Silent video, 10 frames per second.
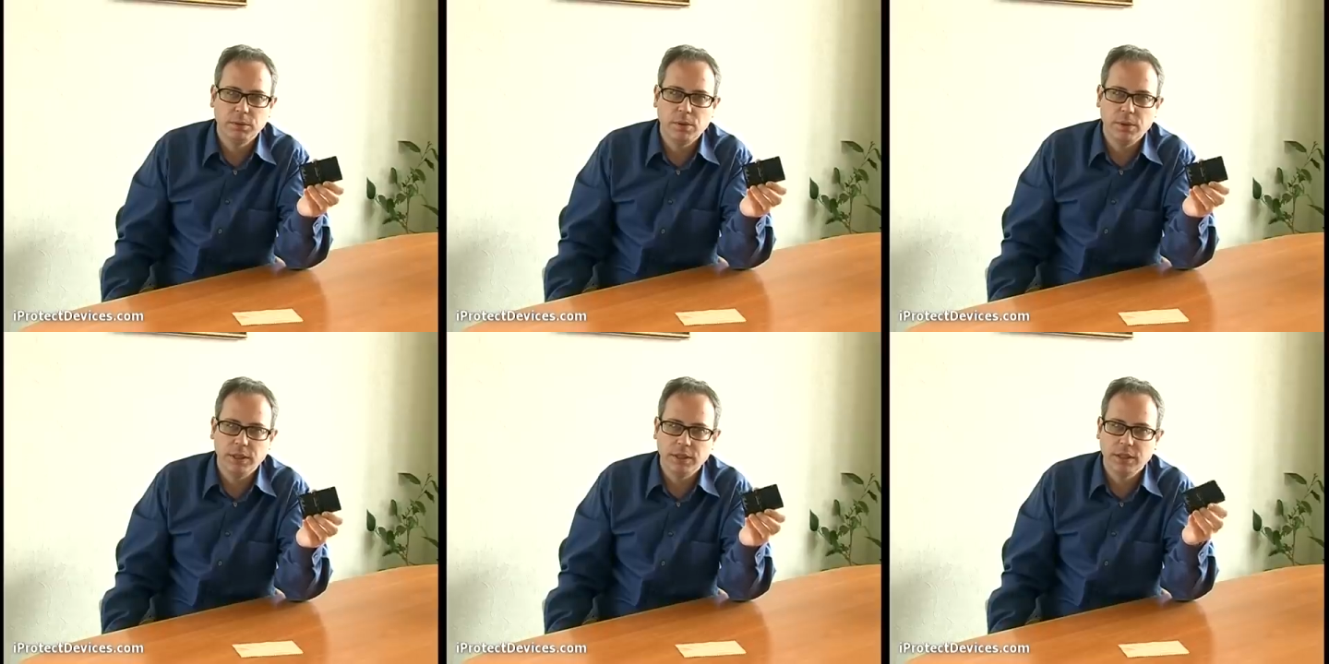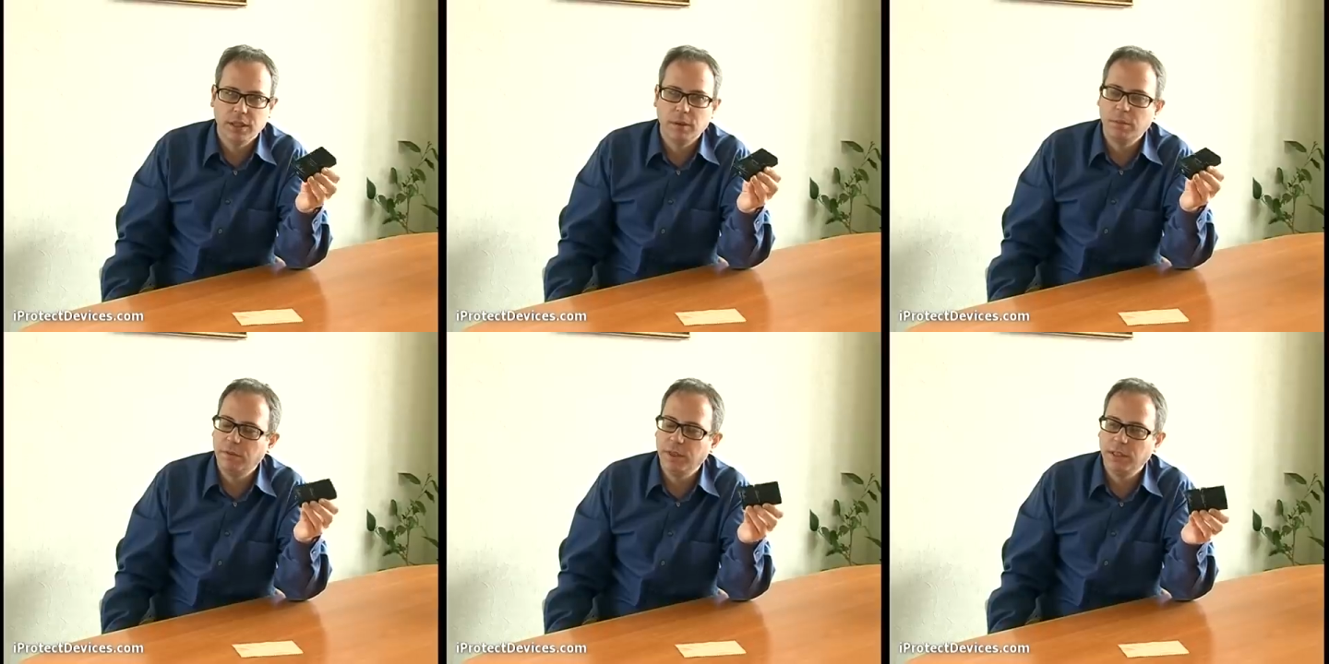noise,
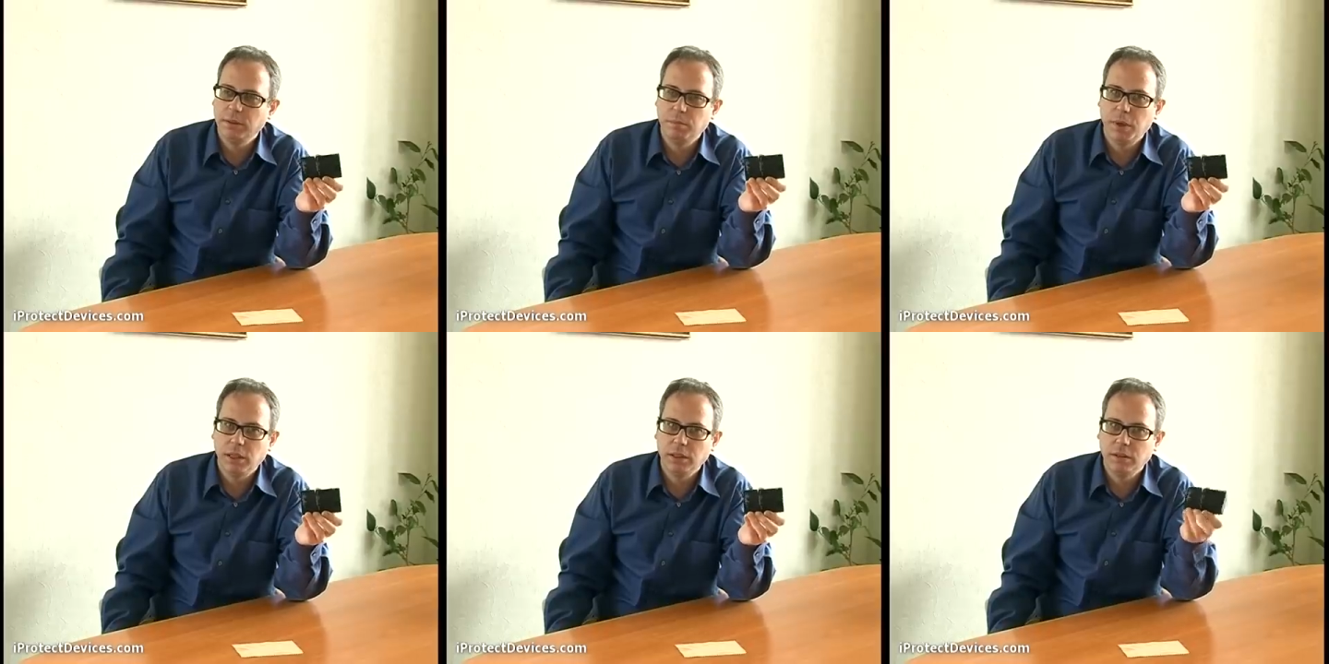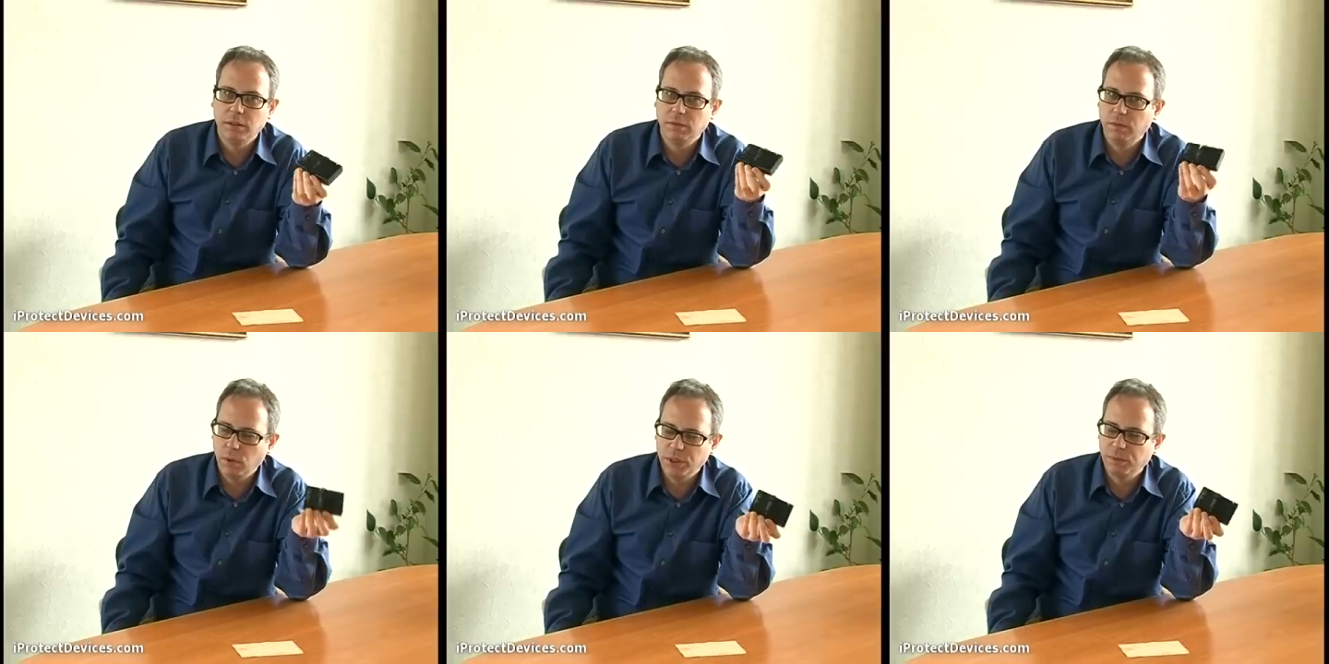preventing bugs,
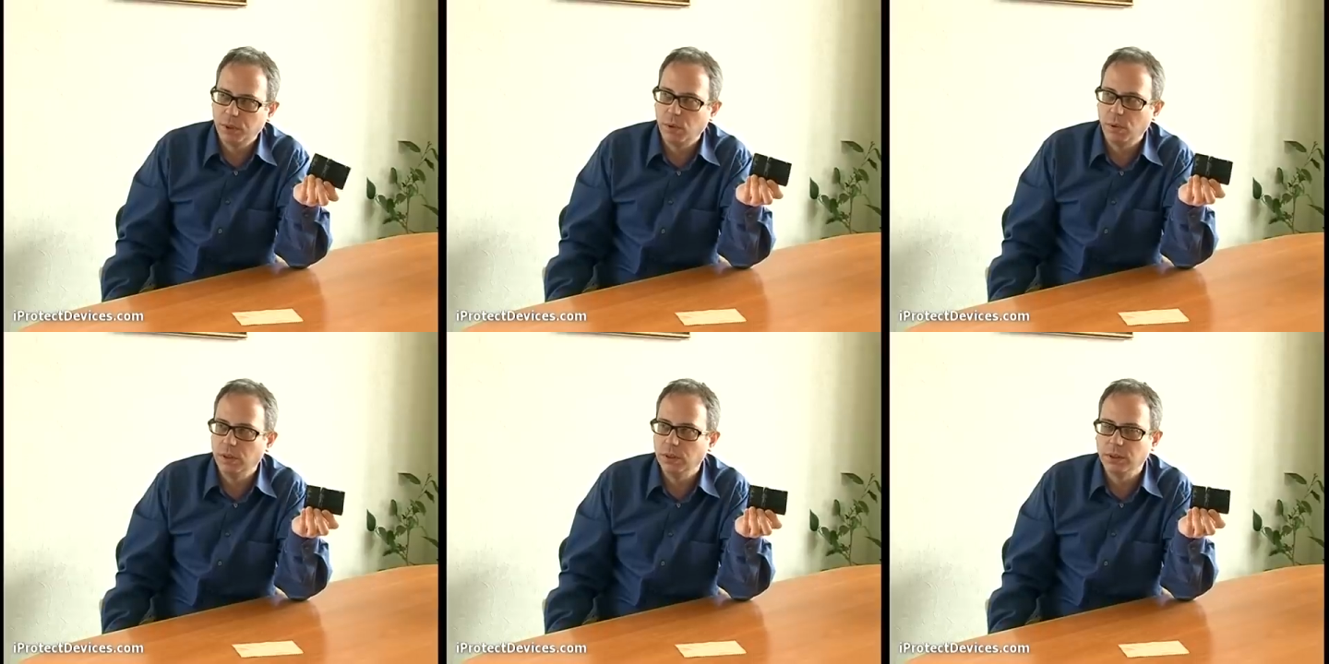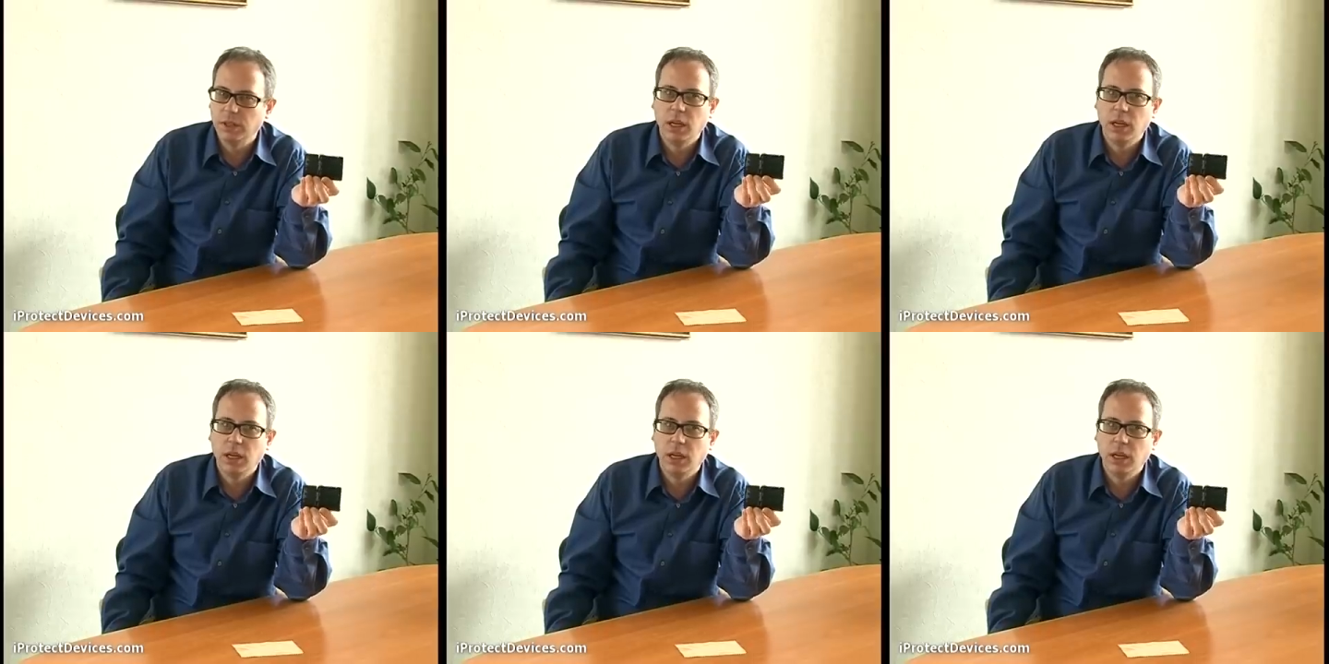voice recorders,